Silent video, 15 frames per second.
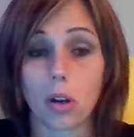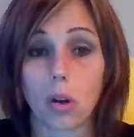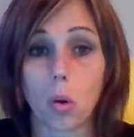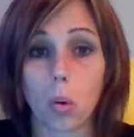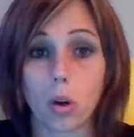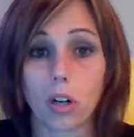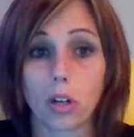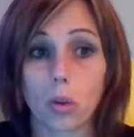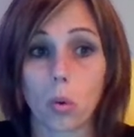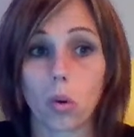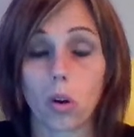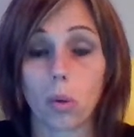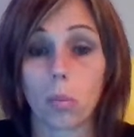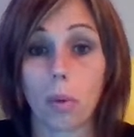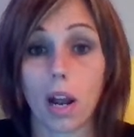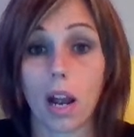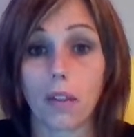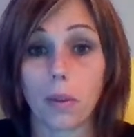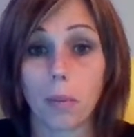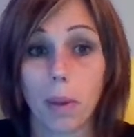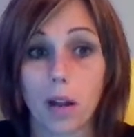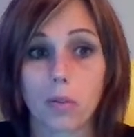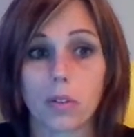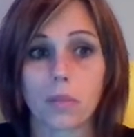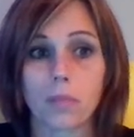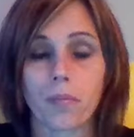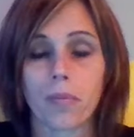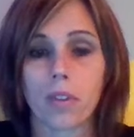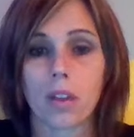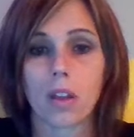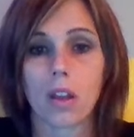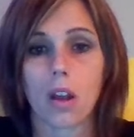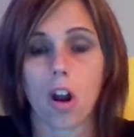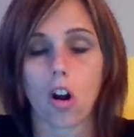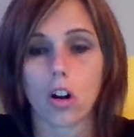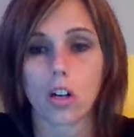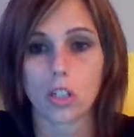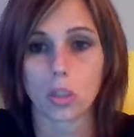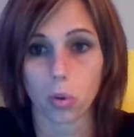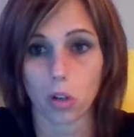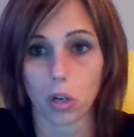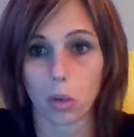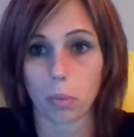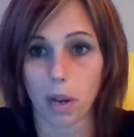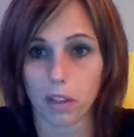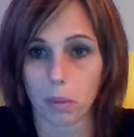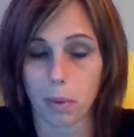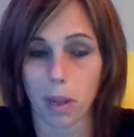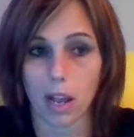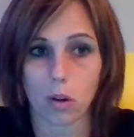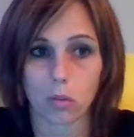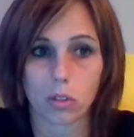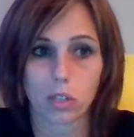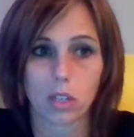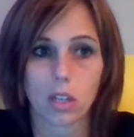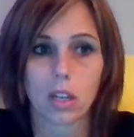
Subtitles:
quart or by the pound. Ours were by the pound.